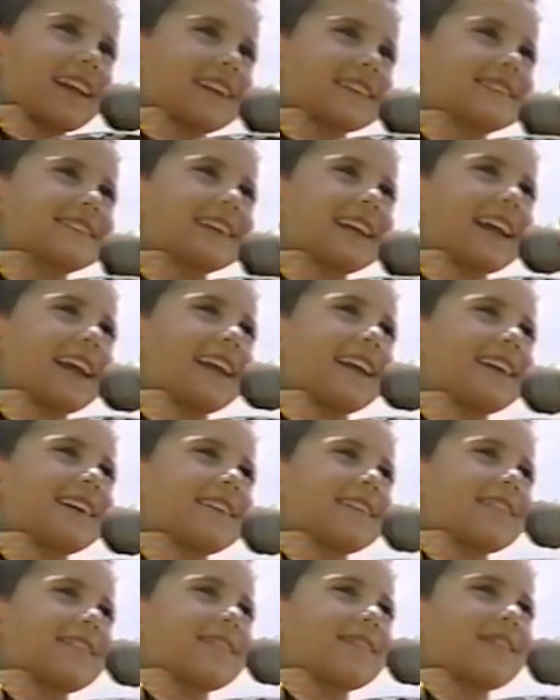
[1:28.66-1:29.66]
they
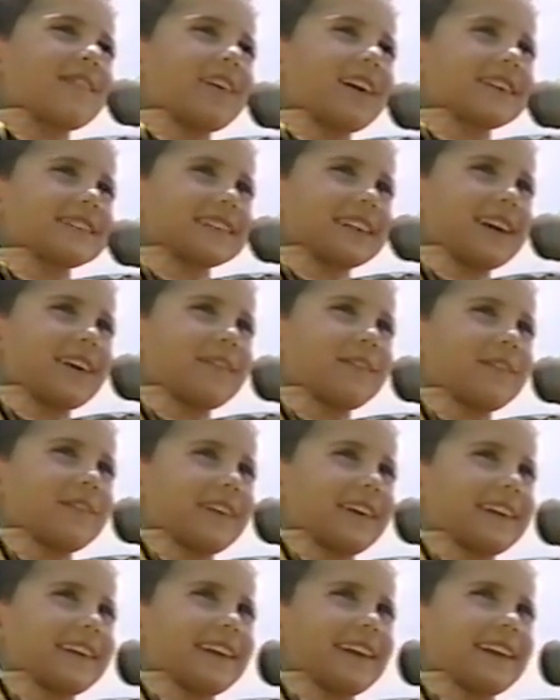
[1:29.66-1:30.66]
say, watch out for